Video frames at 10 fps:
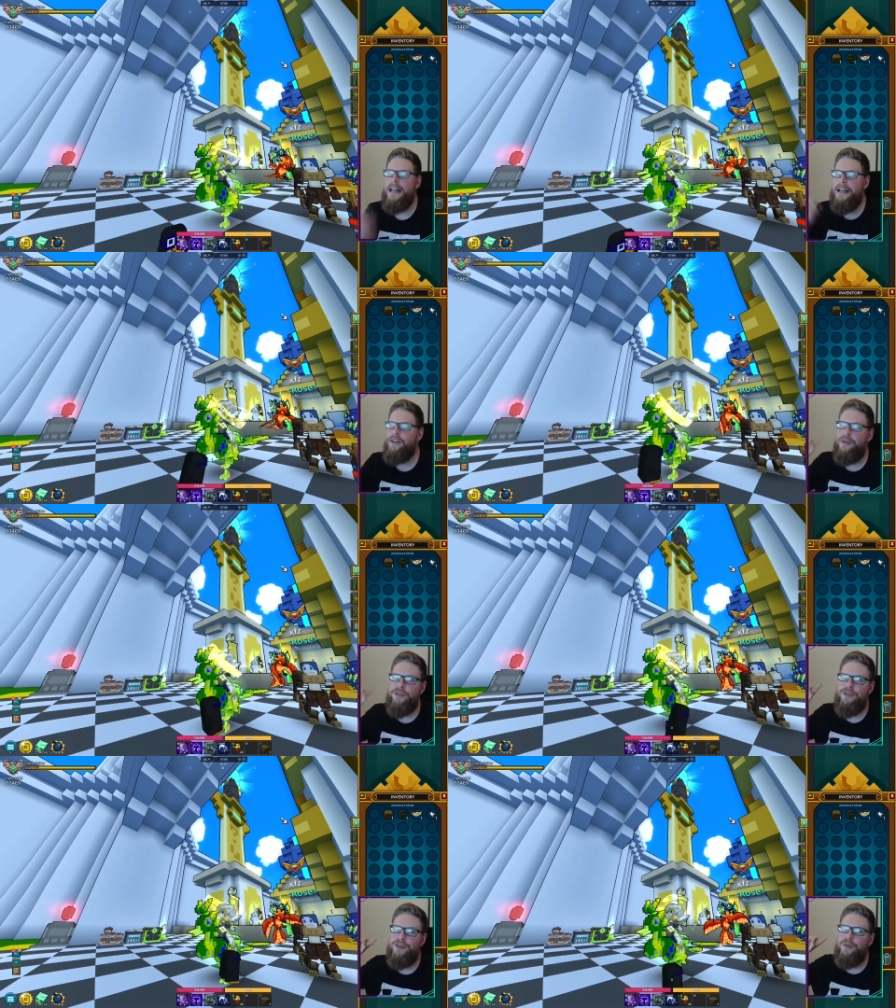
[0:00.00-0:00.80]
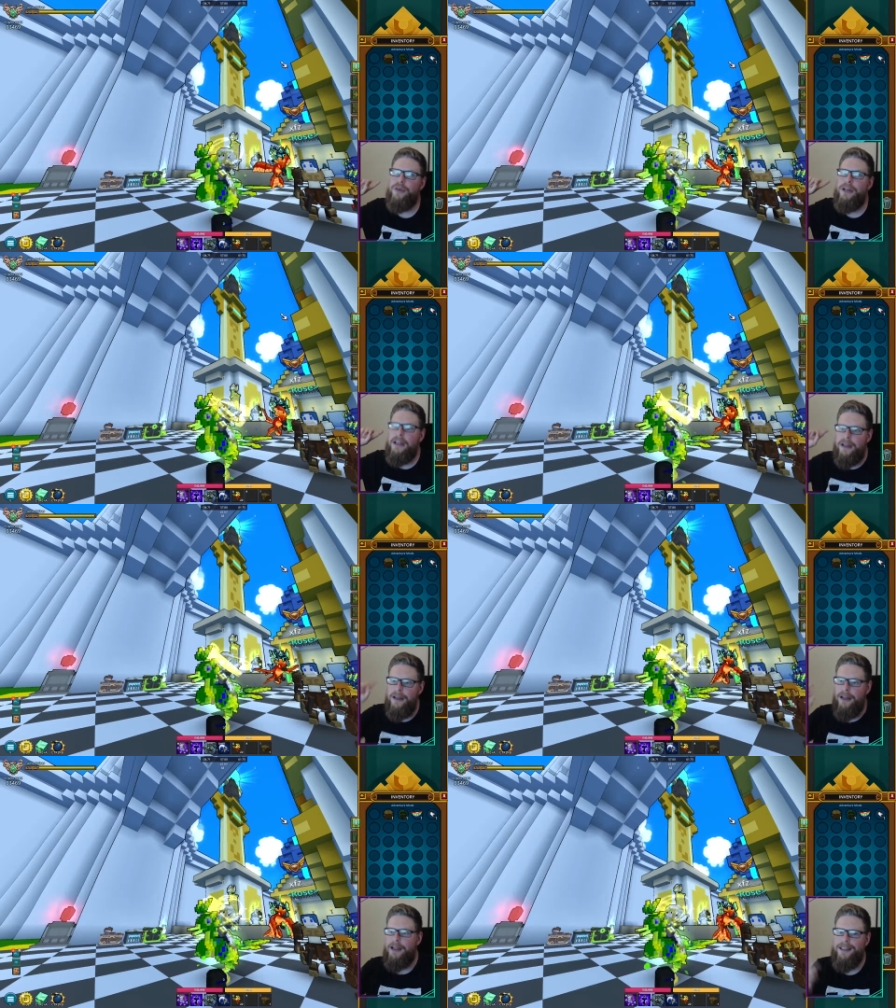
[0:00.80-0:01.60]
And also,
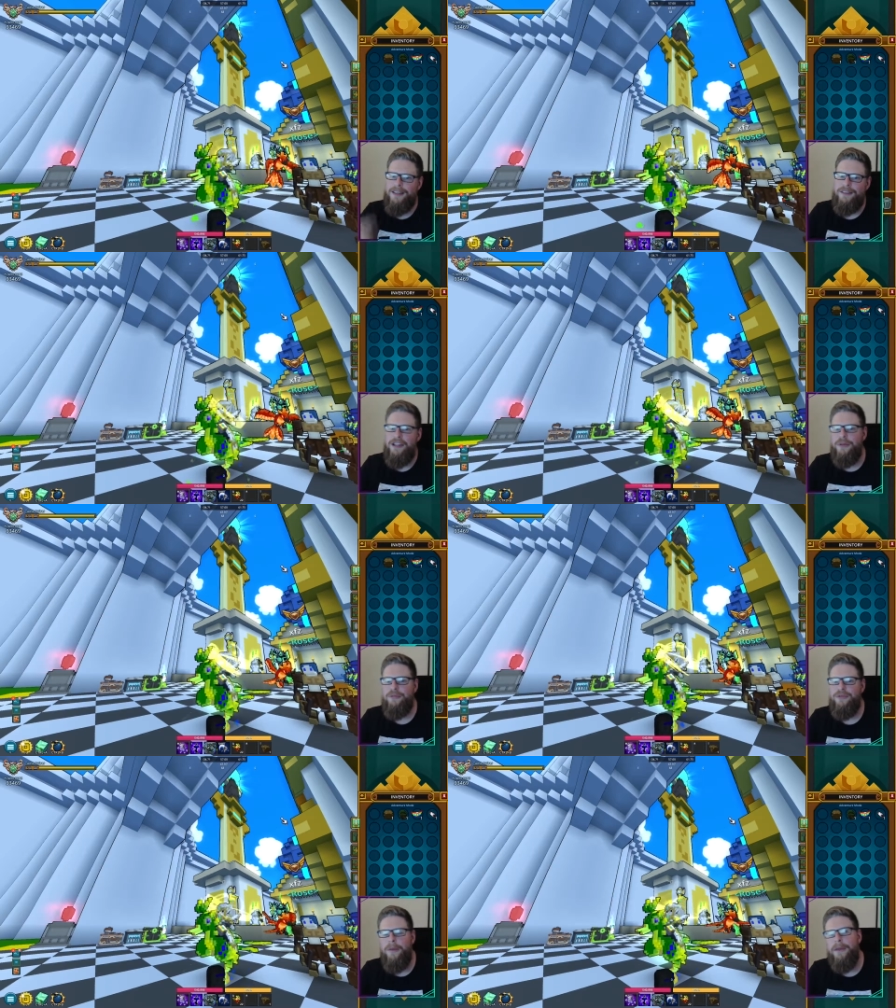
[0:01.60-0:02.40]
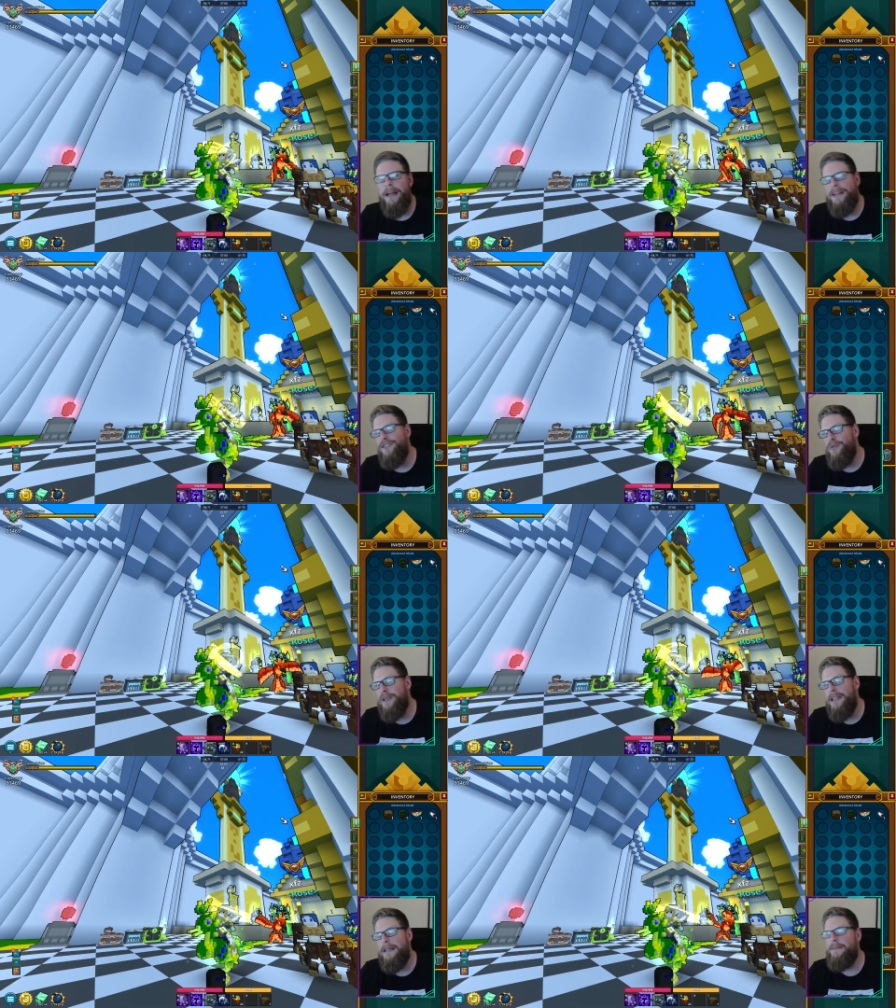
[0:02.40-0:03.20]
you know, drop by the
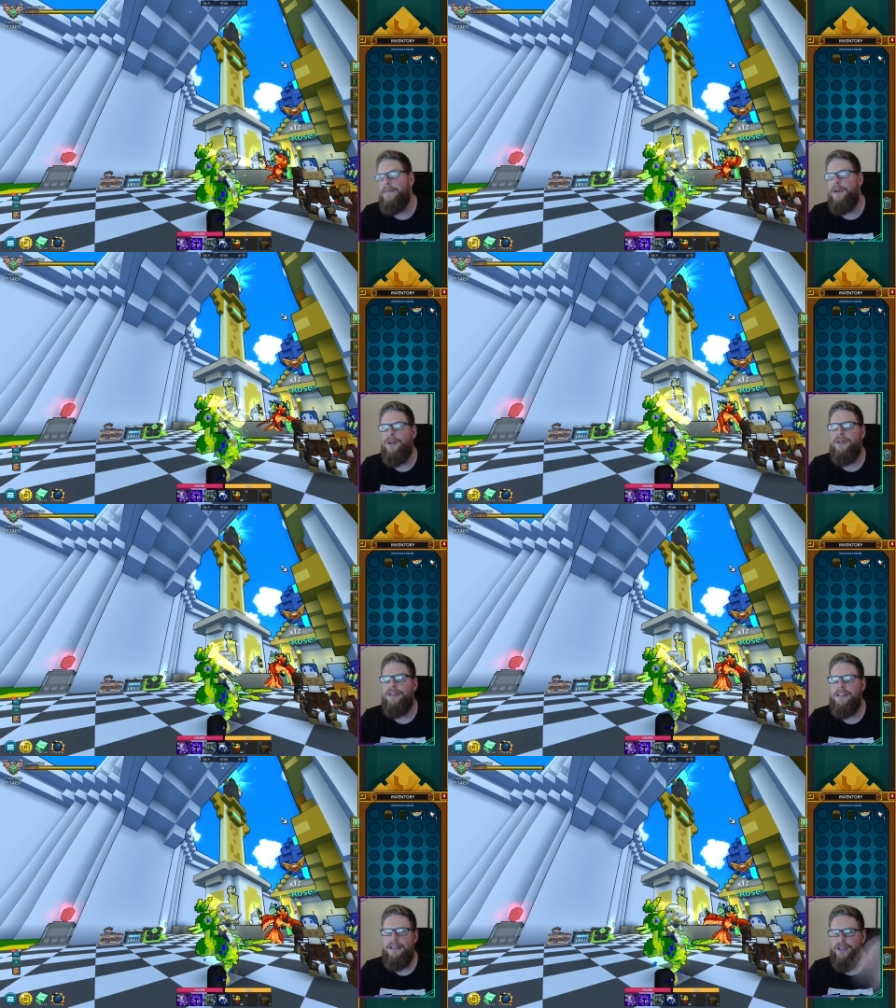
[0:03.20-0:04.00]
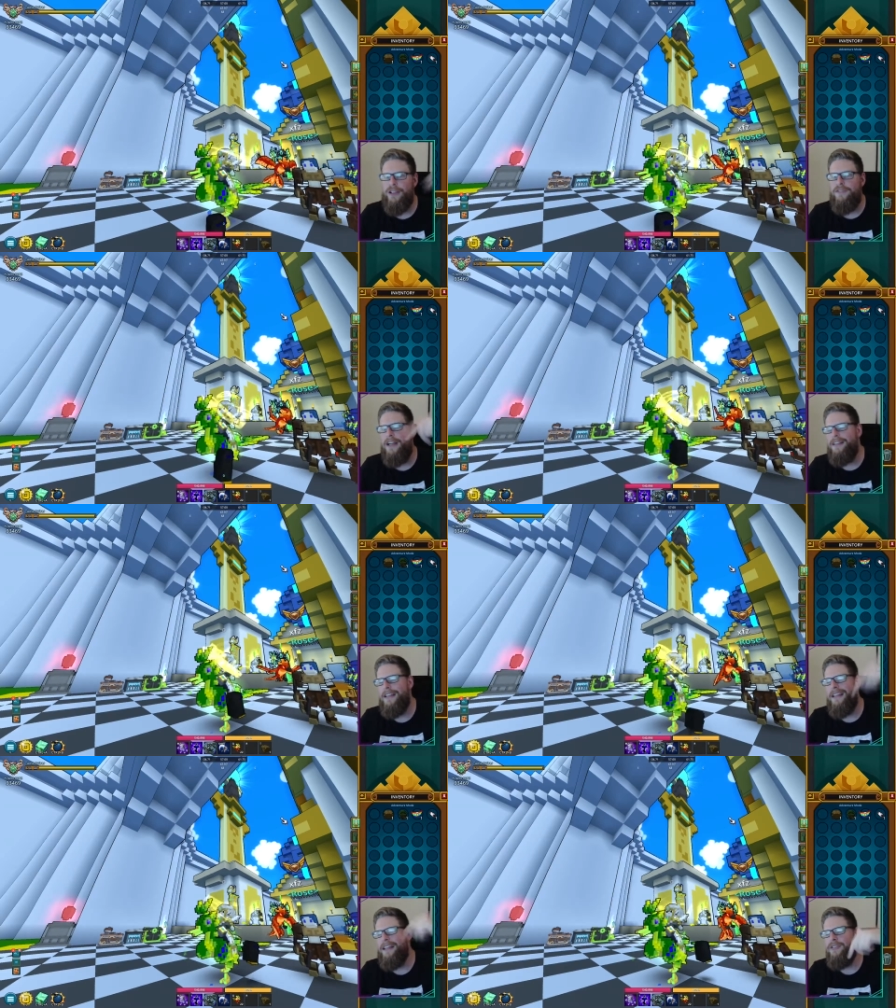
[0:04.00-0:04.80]
stream on, you can find
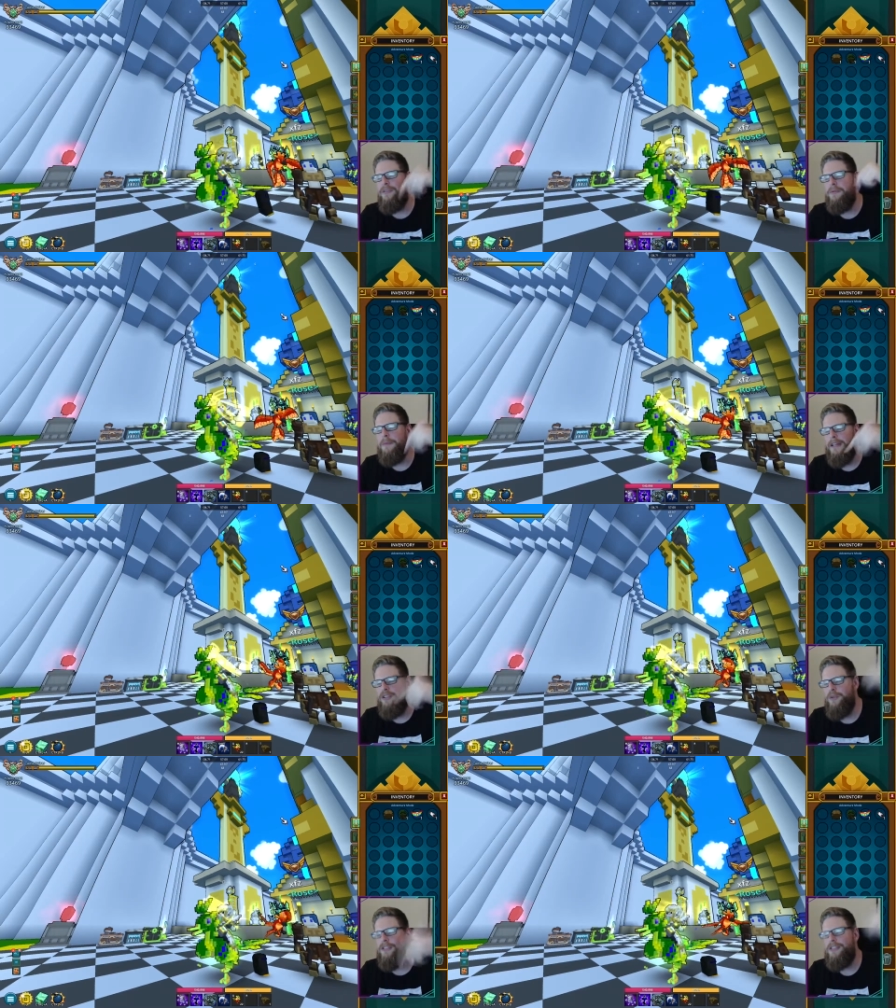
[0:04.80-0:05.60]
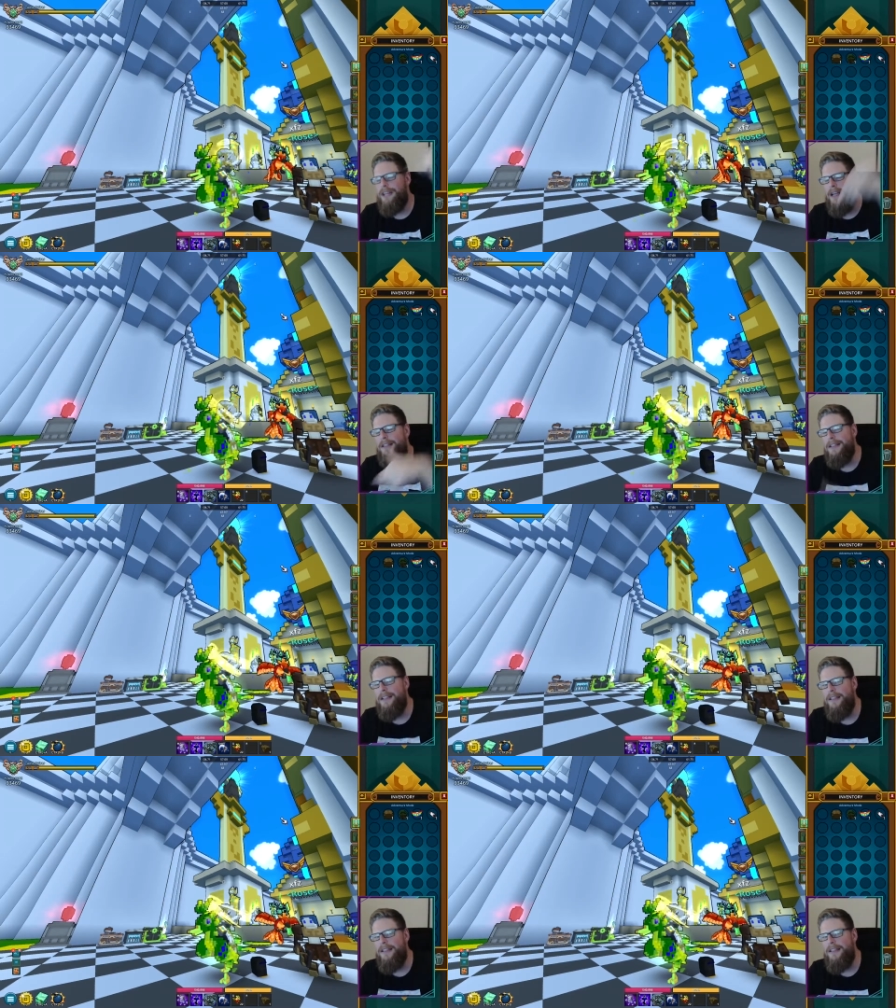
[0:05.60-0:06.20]
the link to my Twitch down in the